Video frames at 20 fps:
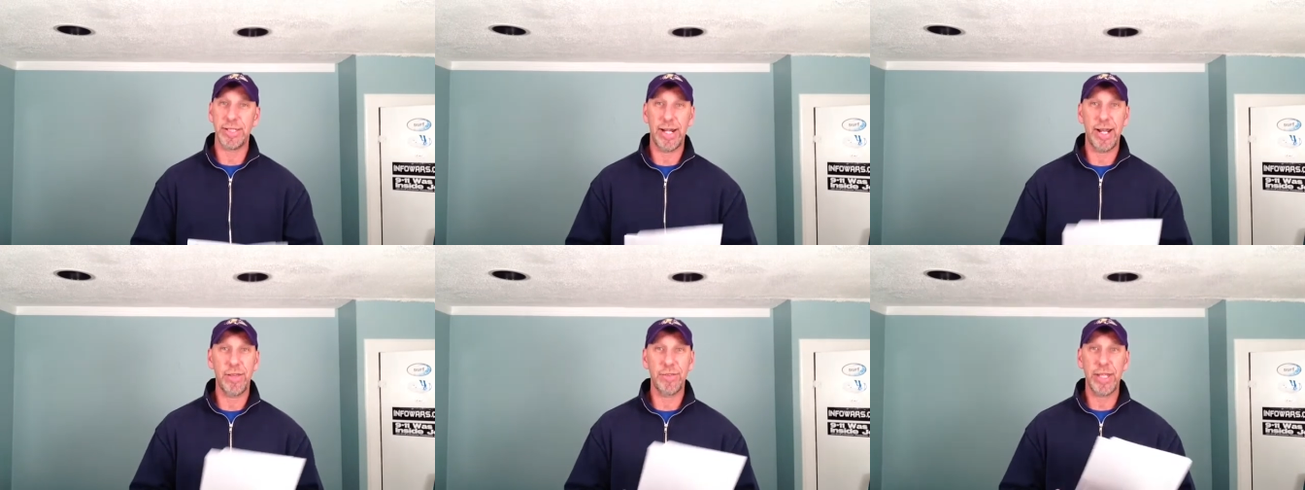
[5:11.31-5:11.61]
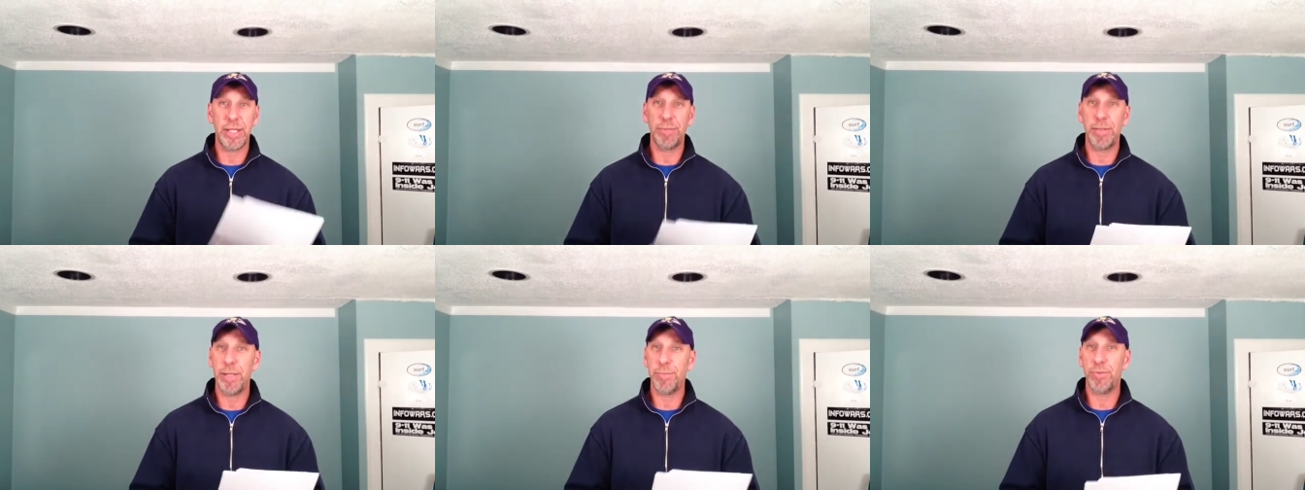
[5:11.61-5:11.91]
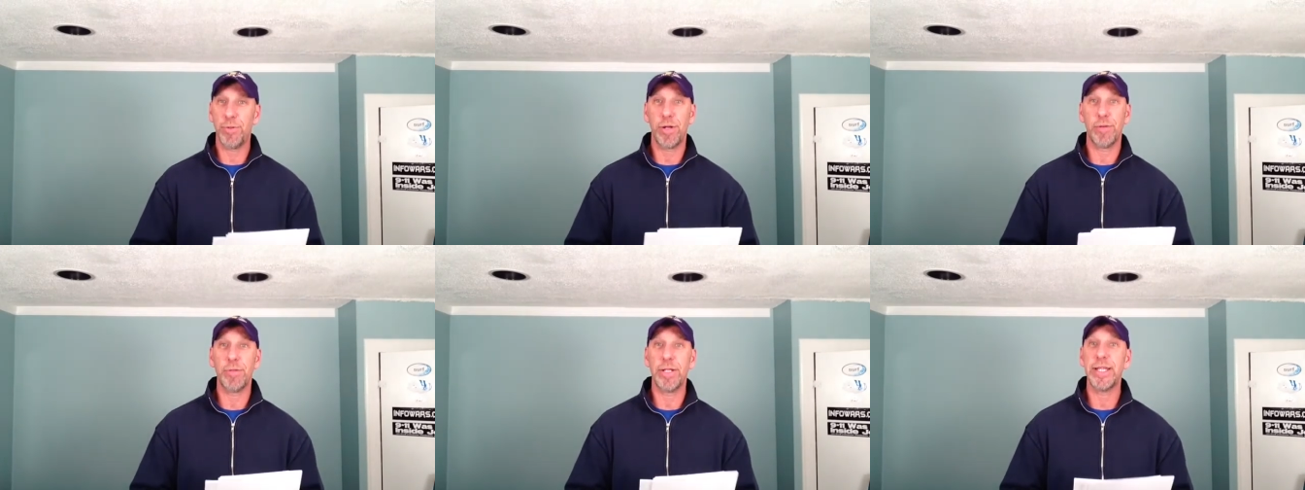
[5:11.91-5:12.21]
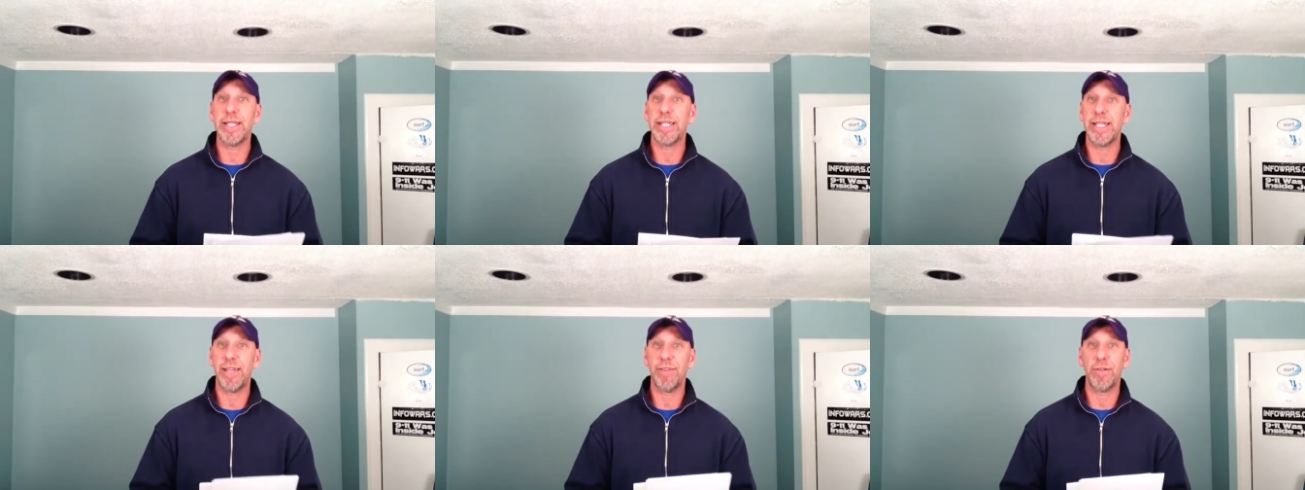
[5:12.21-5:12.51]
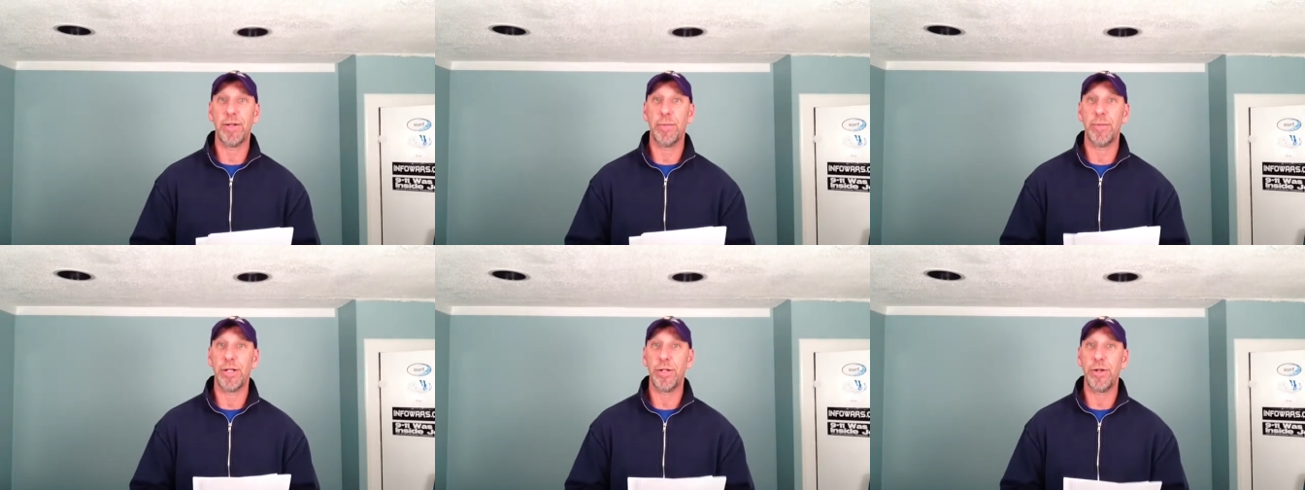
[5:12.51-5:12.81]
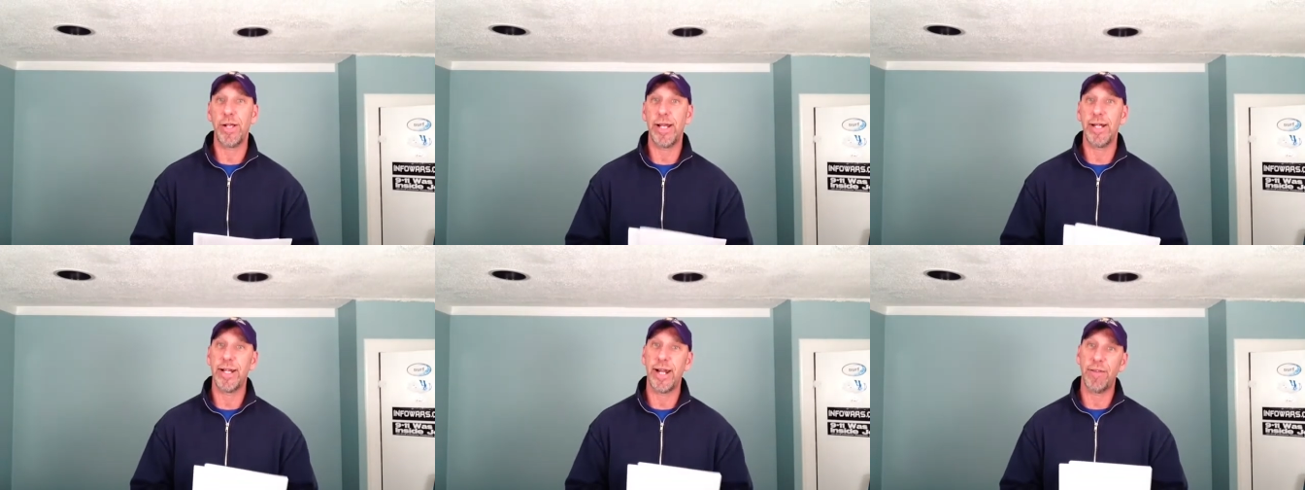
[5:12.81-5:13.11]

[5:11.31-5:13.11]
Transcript: and I don't think people are really giving them a credit,